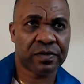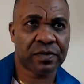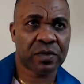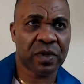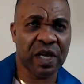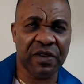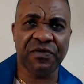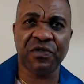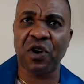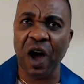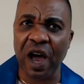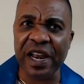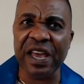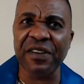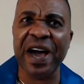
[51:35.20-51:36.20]
If
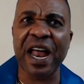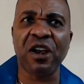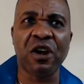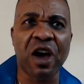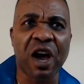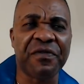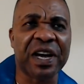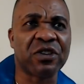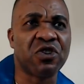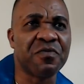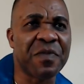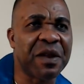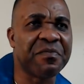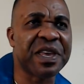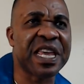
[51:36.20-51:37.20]
God ever loved a
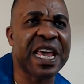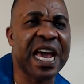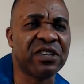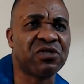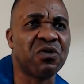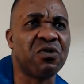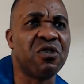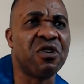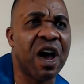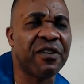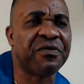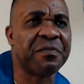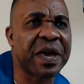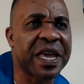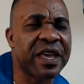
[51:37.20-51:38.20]
human being, he has to love
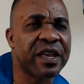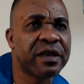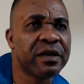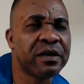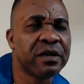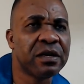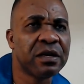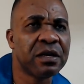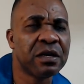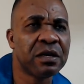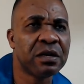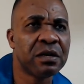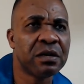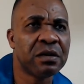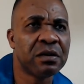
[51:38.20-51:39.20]
me
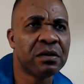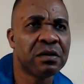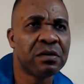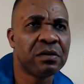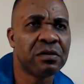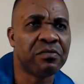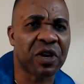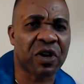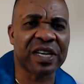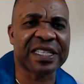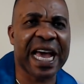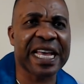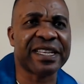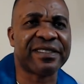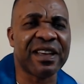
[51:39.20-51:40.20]
because
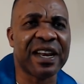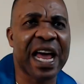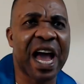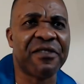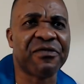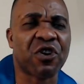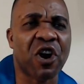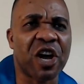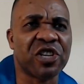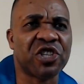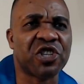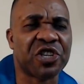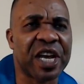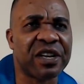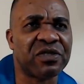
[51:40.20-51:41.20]
I still have
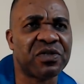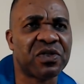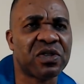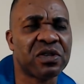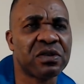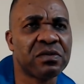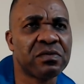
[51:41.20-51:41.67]
conscience.